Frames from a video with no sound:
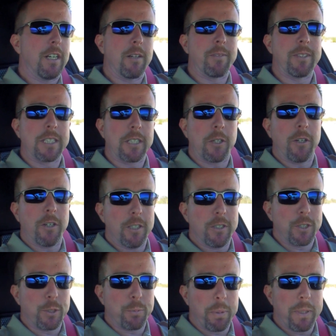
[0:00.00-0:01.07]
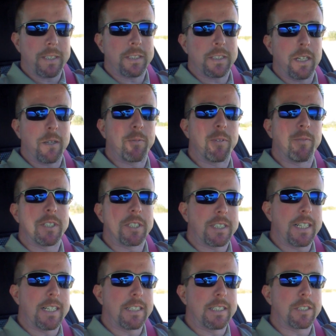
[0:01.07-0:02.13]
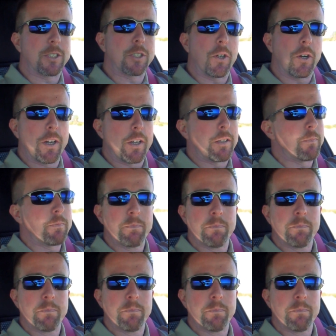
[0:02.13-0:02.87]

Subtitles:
I mean, the car just picks up from a standing start